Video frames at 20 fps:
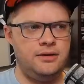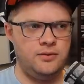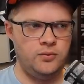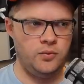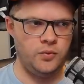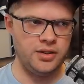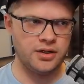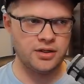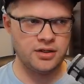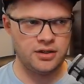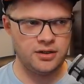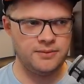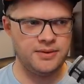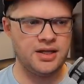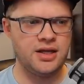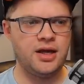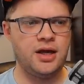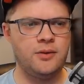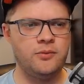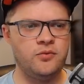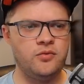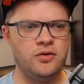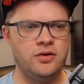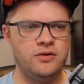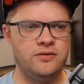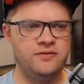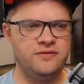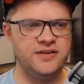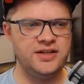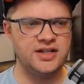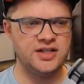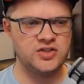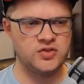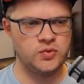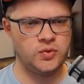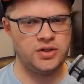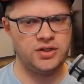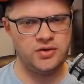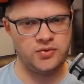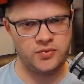We are going to become Phoenix
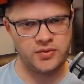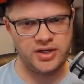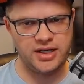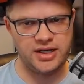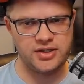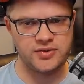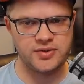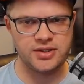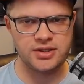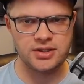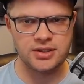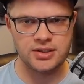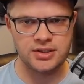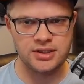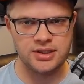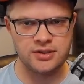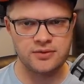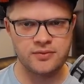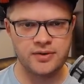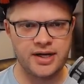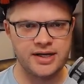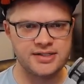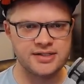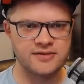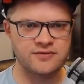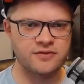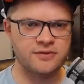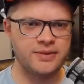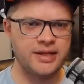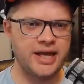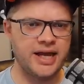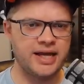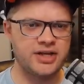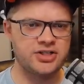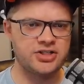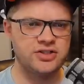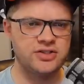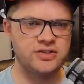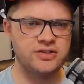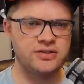One, re-entering the league, rising from the
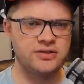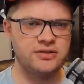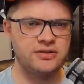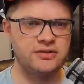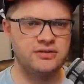ashes.